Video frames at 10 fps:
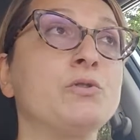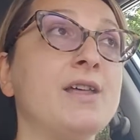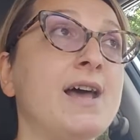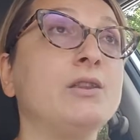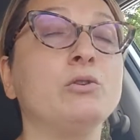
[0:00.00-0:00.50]

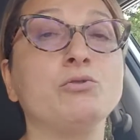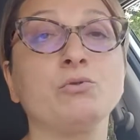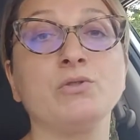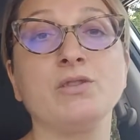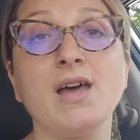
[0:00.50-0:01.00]
you
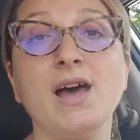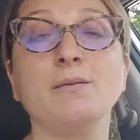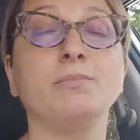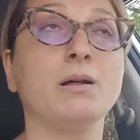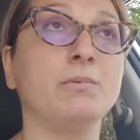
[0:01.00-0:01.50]
shouldn't that,
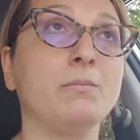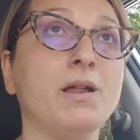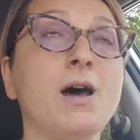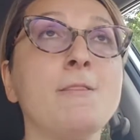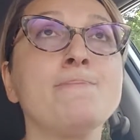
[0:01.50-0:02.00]
blah, blah,
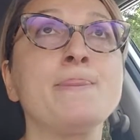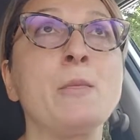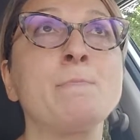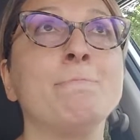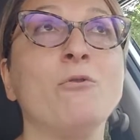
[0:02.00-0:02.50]
blah.
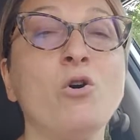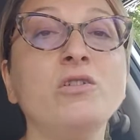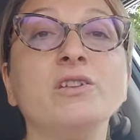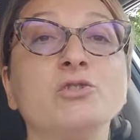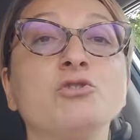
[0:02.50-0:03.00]
All
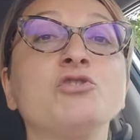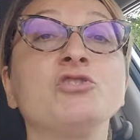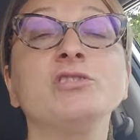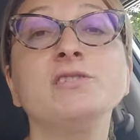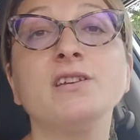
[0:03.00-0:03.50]
these
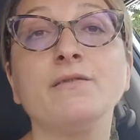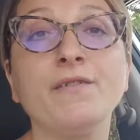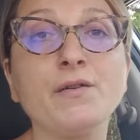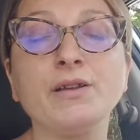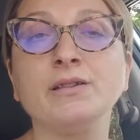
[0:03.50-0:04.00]
shoulds are
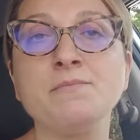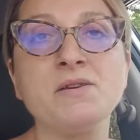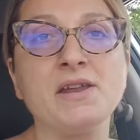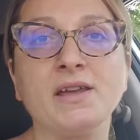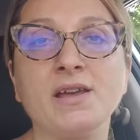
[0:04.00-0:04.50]
very
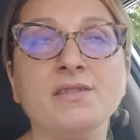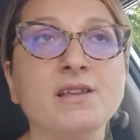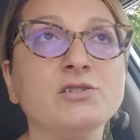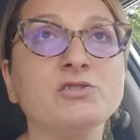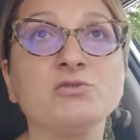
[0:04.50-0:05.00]
limiting, and these
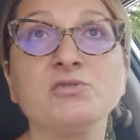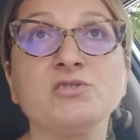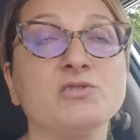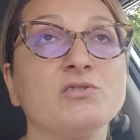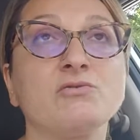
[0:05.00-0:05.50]
shoulds,
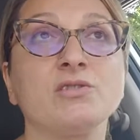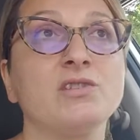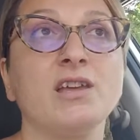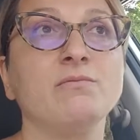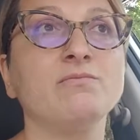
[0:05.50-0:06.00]

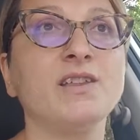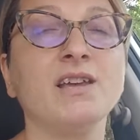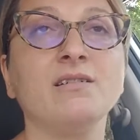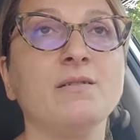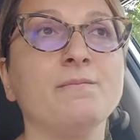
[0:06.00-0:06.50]

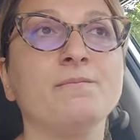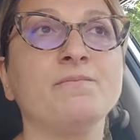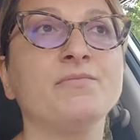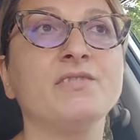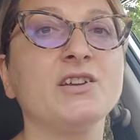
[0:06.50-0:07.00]

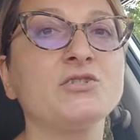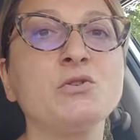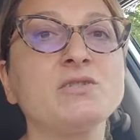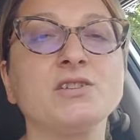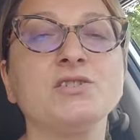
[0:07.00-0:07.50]
there's no
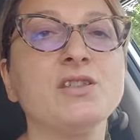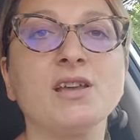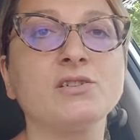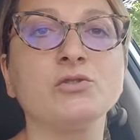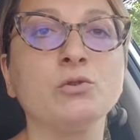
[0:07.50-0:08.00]
such thing
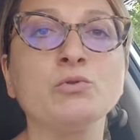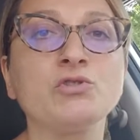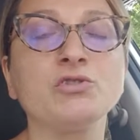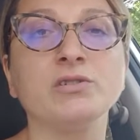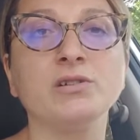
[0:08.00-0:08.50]
as you
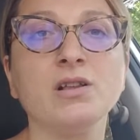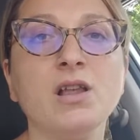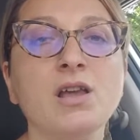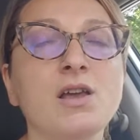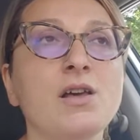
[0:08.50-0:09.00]
should.
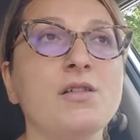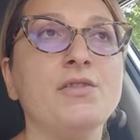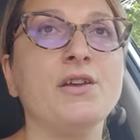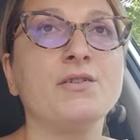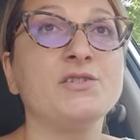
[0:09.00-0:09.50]

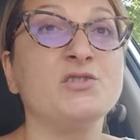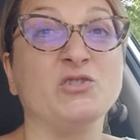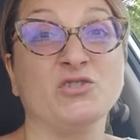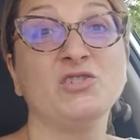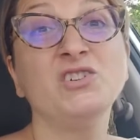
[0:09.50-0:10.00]
There is you
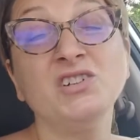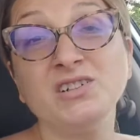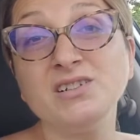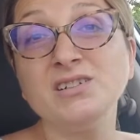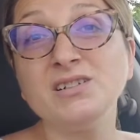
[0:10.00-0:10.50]

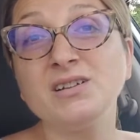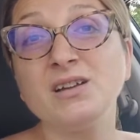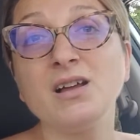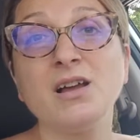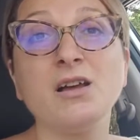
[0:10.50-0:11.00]
could,
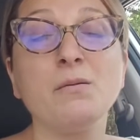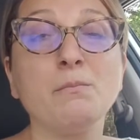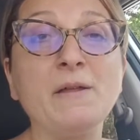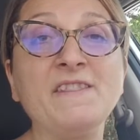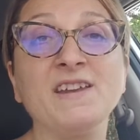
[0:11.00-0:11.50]

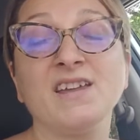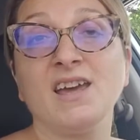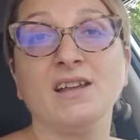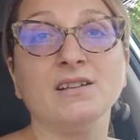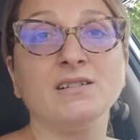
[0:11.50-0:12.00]
but then
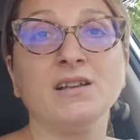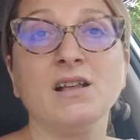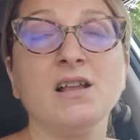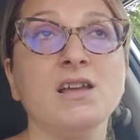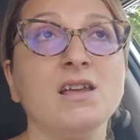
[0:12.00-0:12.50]
again,
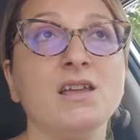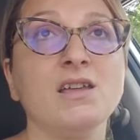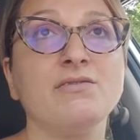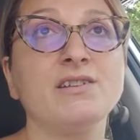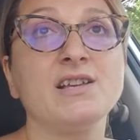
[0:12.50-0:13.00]
if
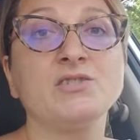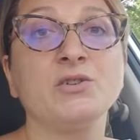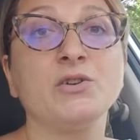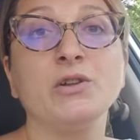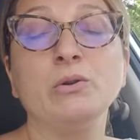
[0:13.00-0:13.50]
it doesn't
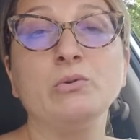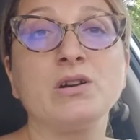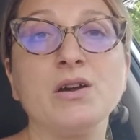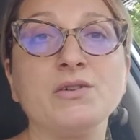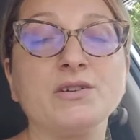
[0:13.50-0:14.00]
hurt you or
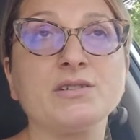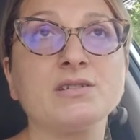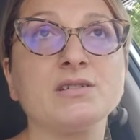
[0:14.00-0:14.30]
others,